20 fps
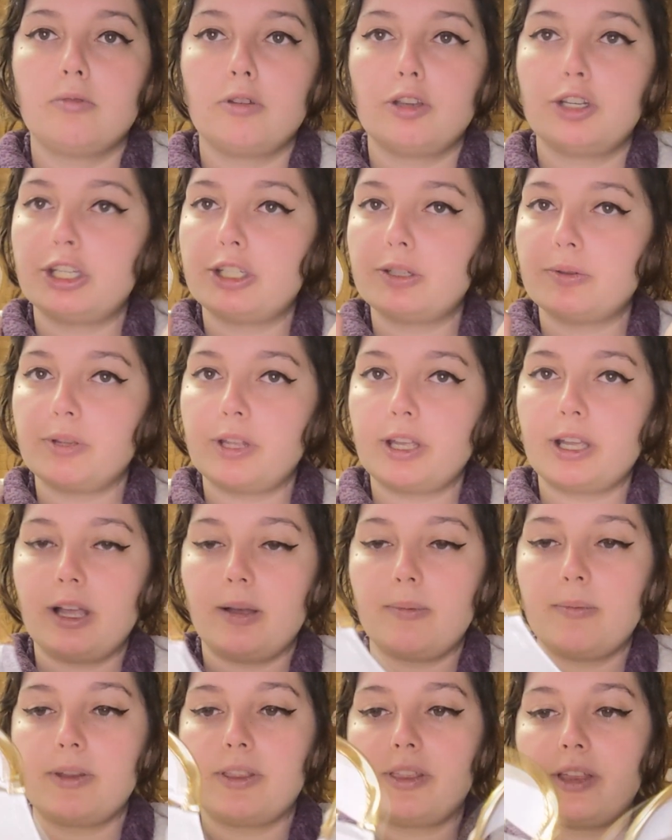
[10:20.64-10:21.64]
It doesn't really
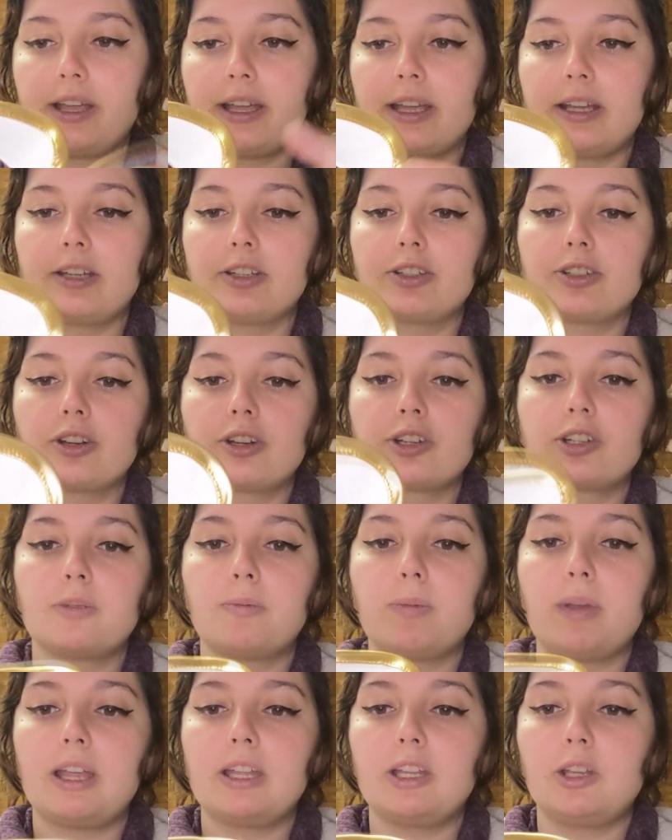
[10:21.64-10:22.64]
come with like an
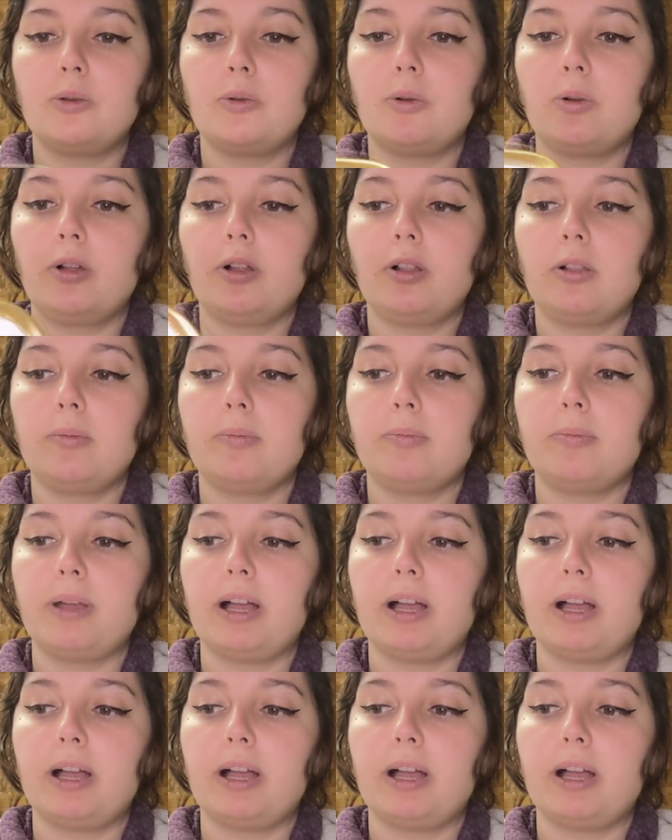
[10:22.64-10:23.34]
instruction manual,